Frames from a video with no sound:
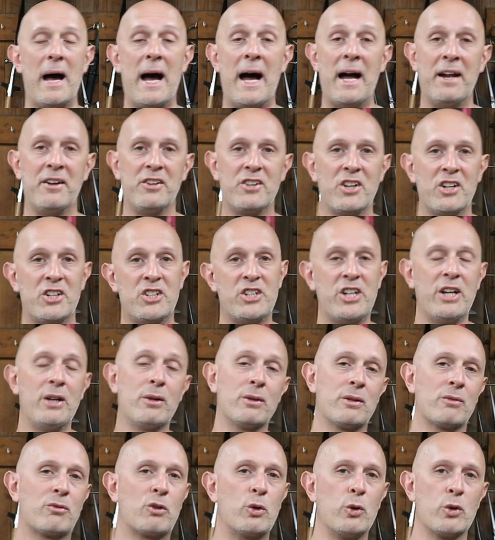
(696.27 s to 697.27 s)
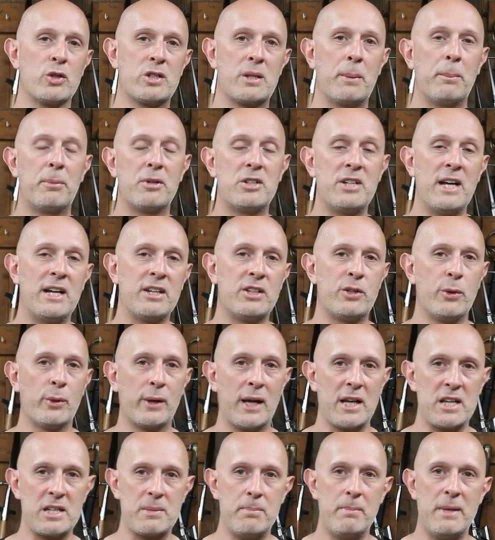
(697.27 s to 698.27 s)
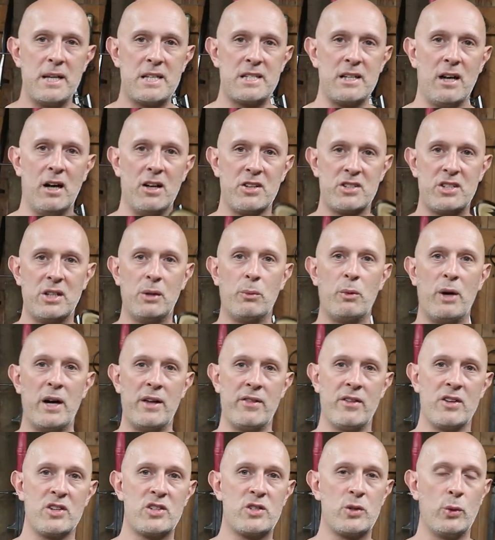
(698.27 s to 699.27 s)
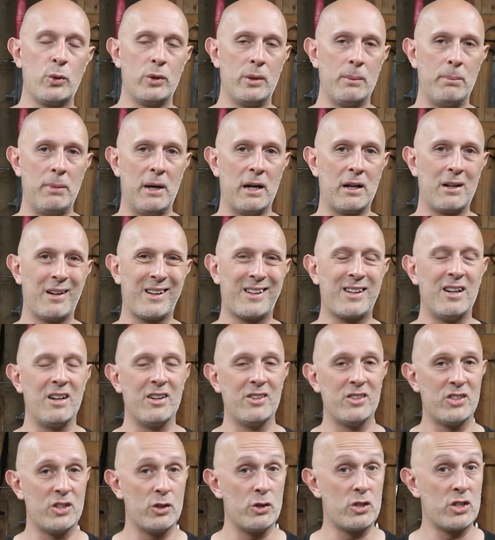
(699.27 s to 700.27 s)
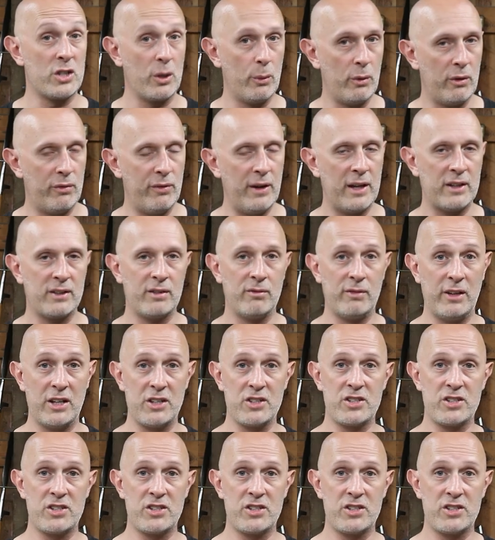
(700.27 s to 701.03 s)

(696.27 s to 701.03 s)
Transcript: and a shield, of course, can protect you against missiles in a way that a sword and buckler can't do so effectively,